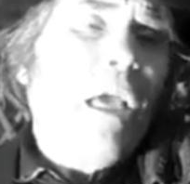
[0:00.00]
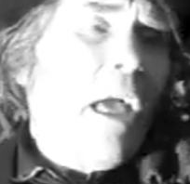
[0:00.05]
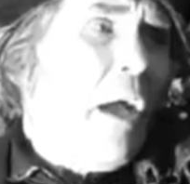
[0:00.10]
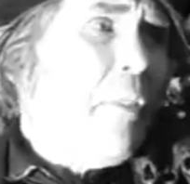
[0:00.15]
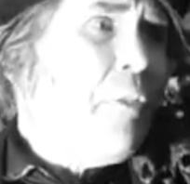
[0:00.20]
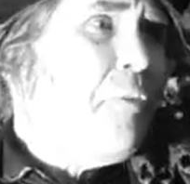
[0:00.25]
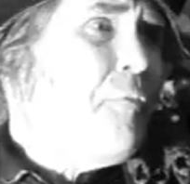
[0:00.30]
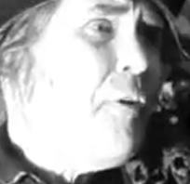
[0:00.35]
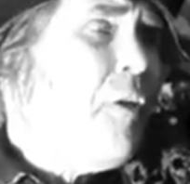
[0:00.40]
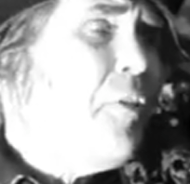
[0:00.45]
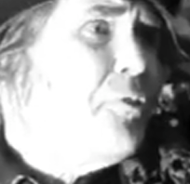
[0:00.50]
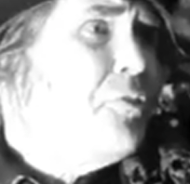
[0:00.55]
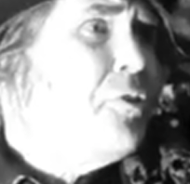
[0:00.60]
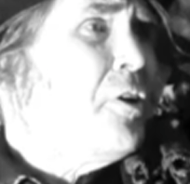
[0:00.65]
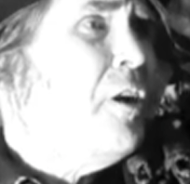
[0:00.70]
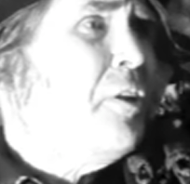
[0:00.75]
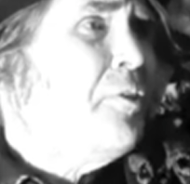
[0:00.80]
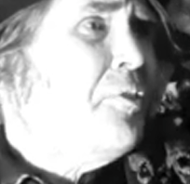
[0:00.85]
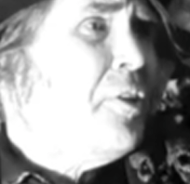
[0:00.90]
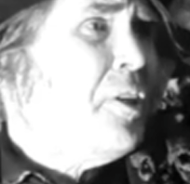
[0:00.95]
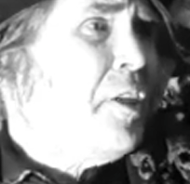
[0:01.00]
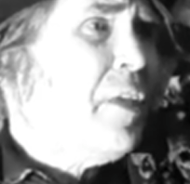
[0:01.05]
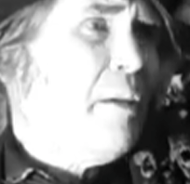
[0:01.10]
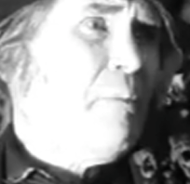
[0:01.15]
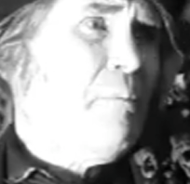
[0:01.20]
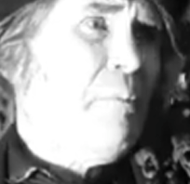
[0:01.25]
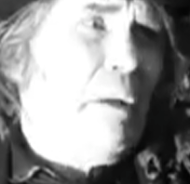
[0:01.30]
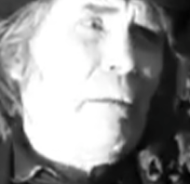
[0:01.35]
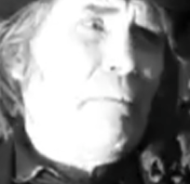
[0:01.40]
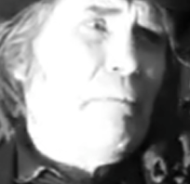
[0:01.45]
And the father turned,
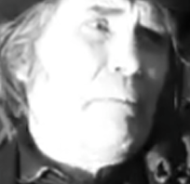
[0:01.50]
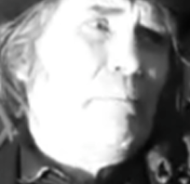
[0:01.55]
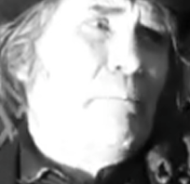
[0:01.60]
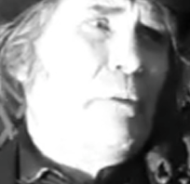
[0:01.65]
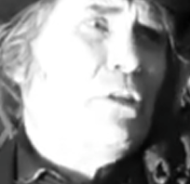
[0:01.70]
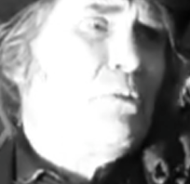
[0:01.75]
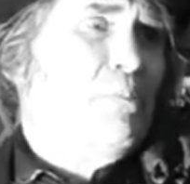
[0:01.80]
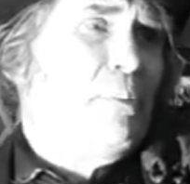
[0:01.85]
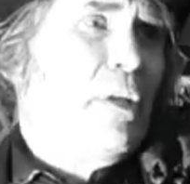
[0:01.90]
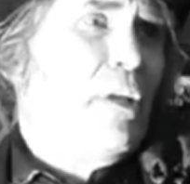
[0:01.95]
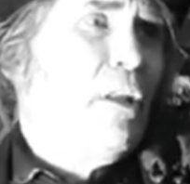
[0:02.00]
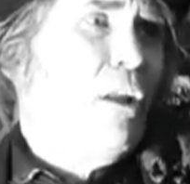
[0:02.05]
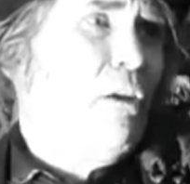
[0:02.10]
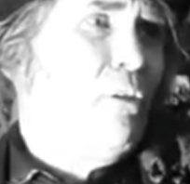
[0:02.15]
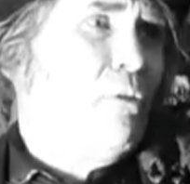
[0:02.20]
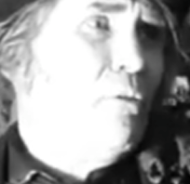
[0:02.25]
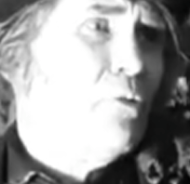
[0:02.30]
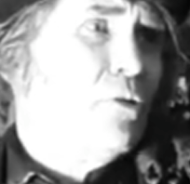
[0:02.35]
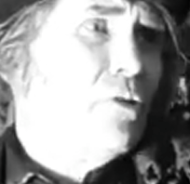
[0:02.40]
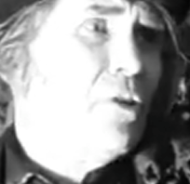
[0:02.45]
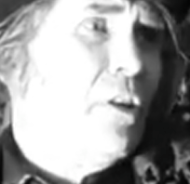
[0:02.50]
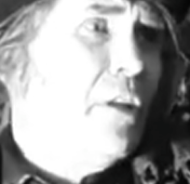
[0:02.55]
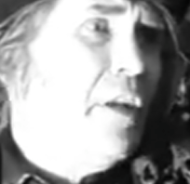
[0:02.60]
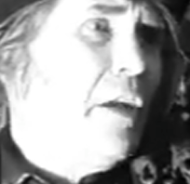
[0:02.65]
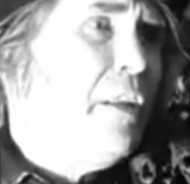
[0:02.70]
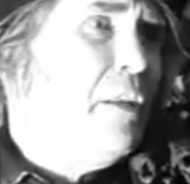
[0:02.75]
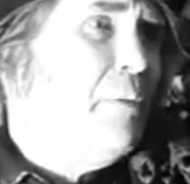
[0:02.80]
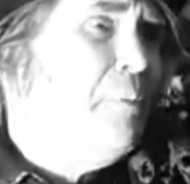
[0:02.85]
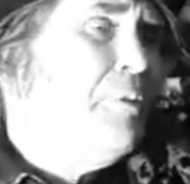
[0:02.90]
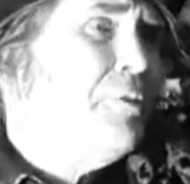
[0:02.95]
thinking, well, it must be closed.
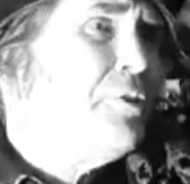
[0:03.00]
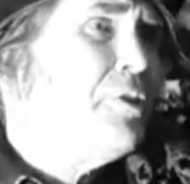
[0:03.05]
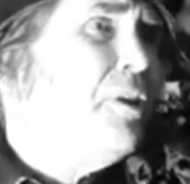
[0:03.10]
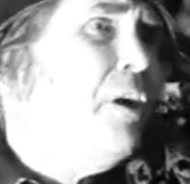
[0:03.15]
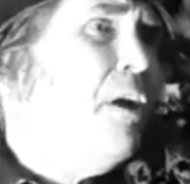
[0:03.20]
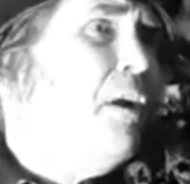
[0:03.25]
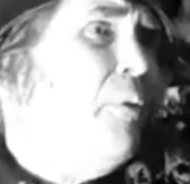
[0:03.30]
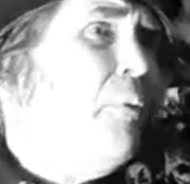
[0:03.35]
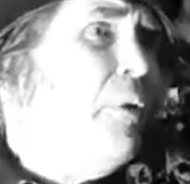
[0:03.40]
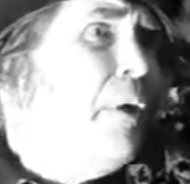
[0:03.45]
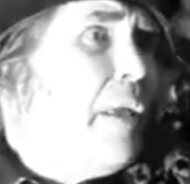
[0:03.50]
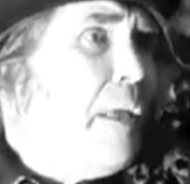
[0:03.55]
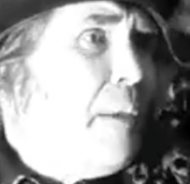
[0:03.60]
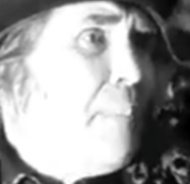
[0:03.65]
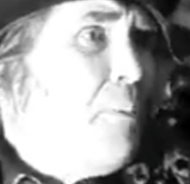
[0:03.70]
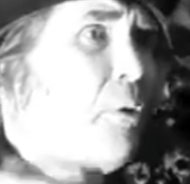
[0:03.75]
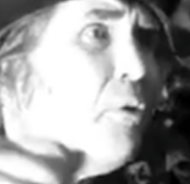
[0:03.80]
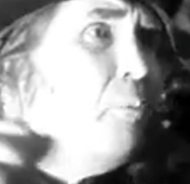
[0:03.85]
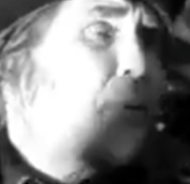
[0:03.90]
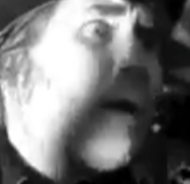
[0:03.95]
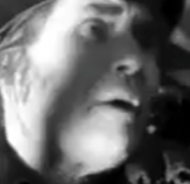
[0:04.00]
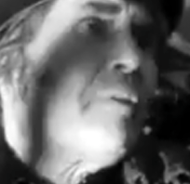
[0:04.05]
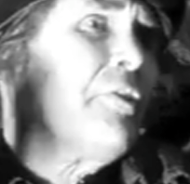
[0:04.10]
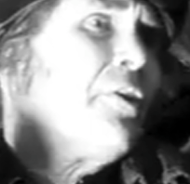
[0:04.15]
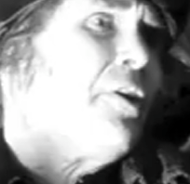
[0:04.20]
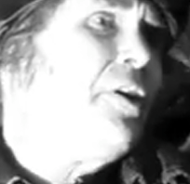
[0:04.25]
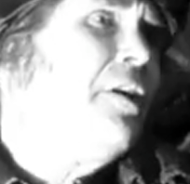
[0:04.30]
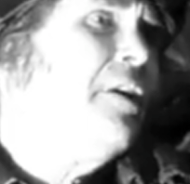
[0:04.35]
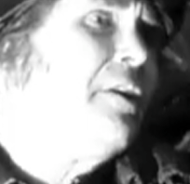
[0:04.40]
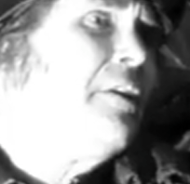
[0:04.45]
And he went to go. He pulled back the
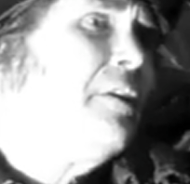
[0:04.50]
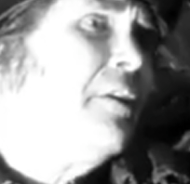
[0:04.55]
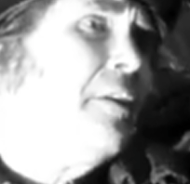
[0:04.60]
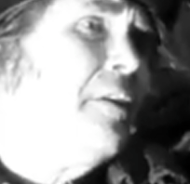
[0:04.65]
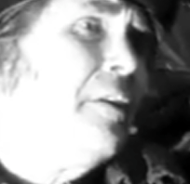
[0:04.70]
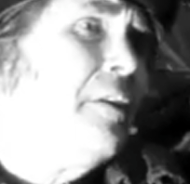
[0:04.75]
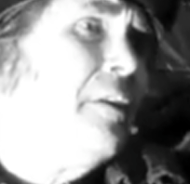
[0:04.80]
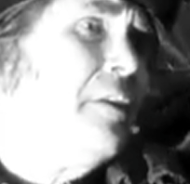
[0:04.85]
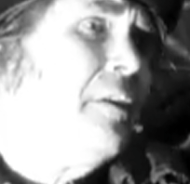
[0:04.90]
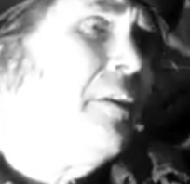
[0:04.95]
curtain.